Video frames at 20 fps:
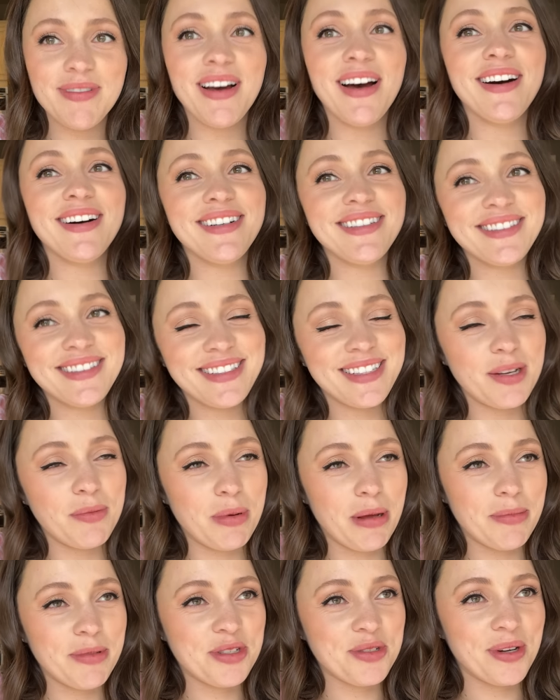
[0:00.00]
I said
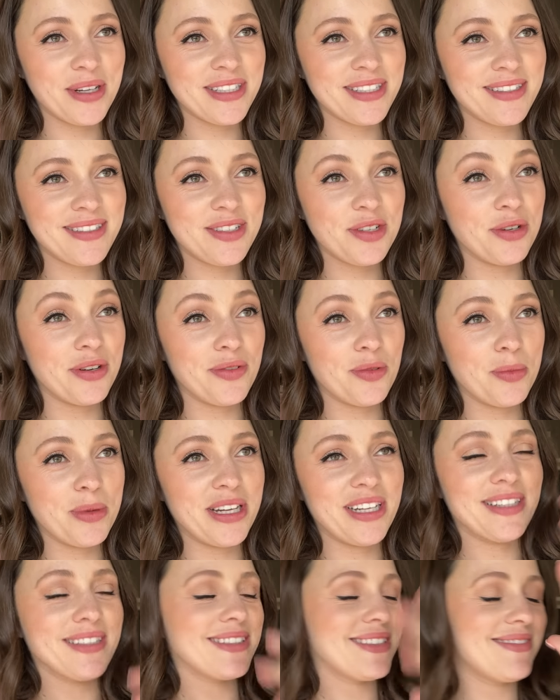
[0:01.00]
baby twice, two different
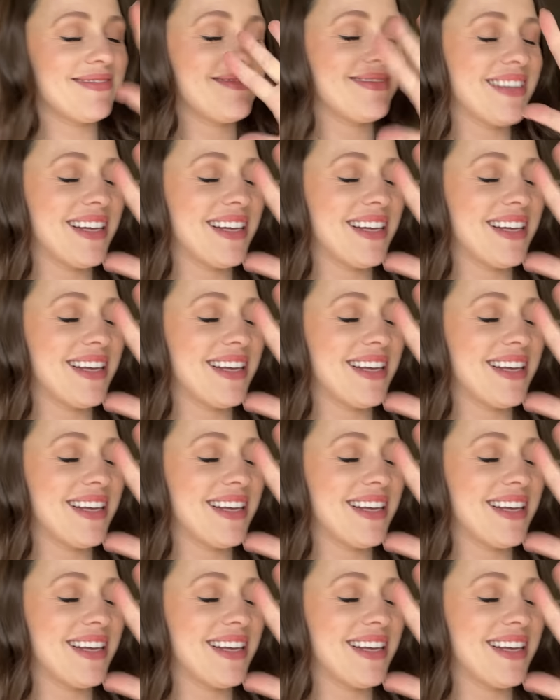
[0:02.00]
meanings.